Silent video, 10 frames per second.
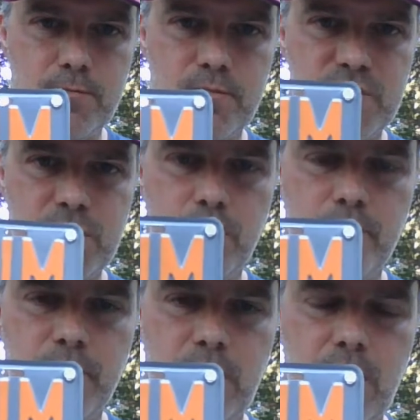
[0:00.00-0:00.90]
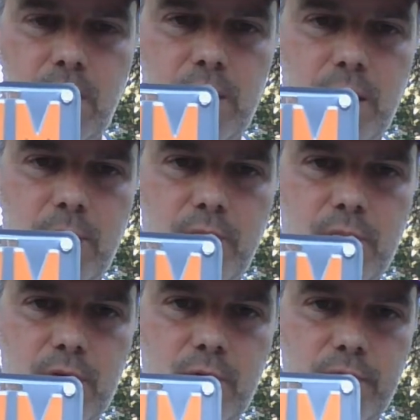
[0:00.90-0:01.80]
So
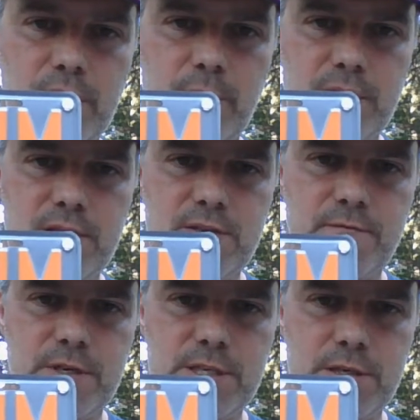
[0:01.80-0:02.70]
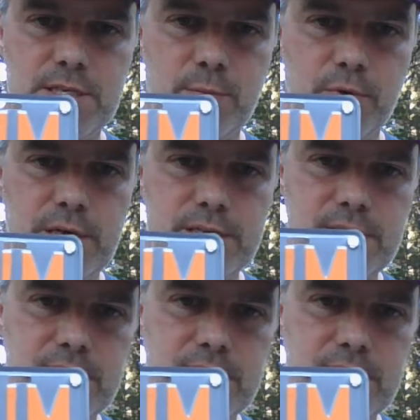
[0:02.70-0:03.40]
the cool thing about these Fronteriza plates